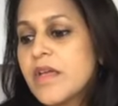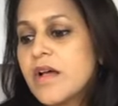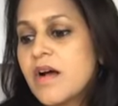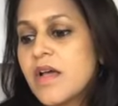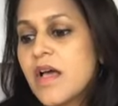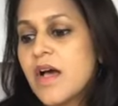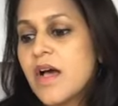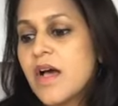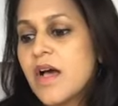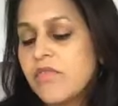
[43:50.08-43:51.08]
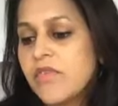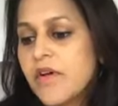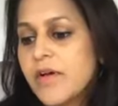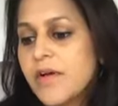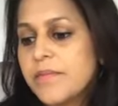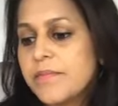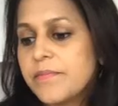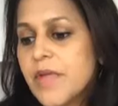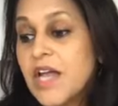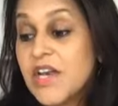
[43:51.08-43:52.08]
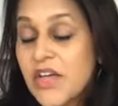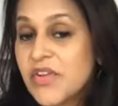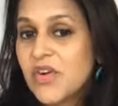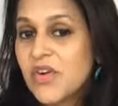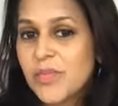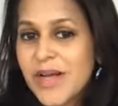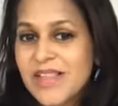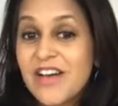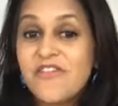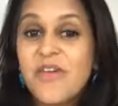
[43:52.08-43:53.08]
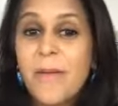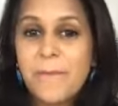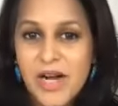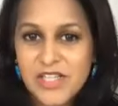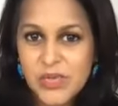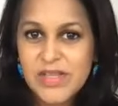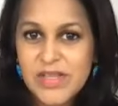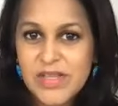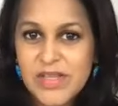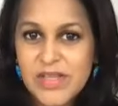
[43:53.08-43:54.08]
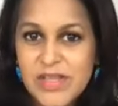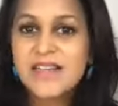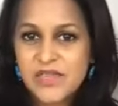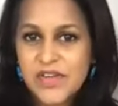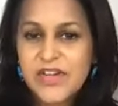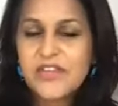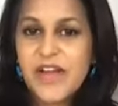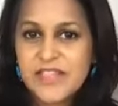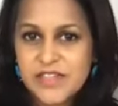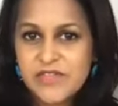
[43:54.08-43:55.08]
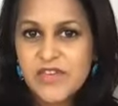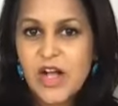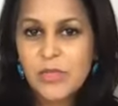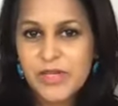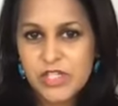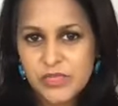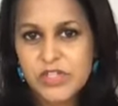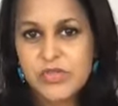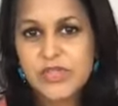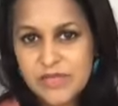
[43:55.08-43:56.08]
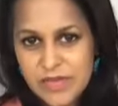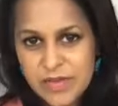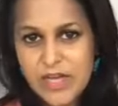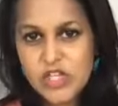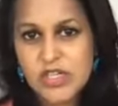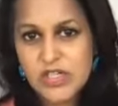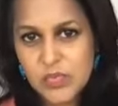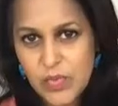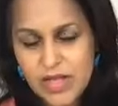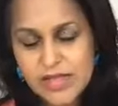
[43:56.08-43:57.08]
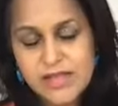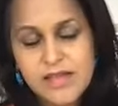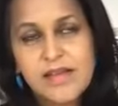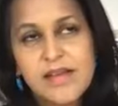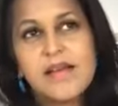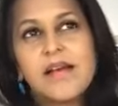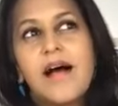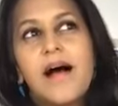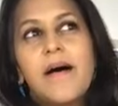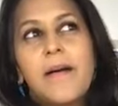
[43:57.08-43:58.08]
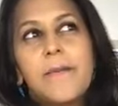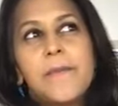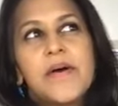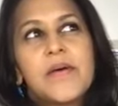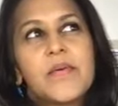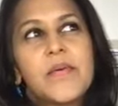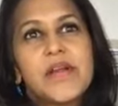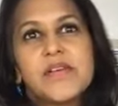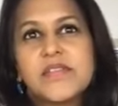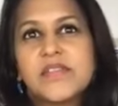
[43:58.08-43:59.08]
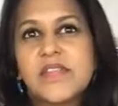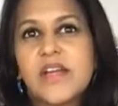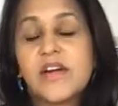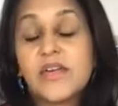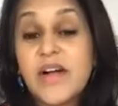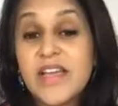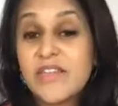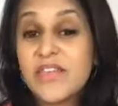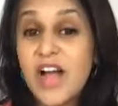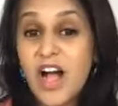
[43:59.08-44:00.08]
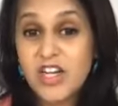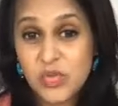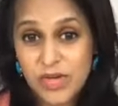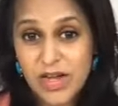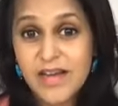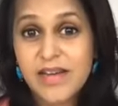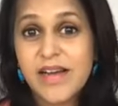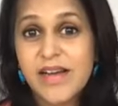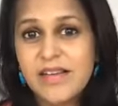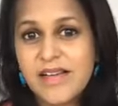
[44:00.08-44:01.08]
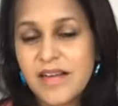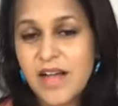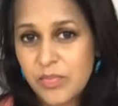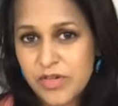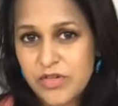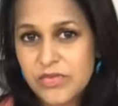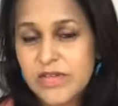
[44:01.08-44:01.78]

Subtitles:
I have another herb I love, boswellia, that's very effective for helping to reduce inflammation as well. What else is there? Even ashwagandha can help reduce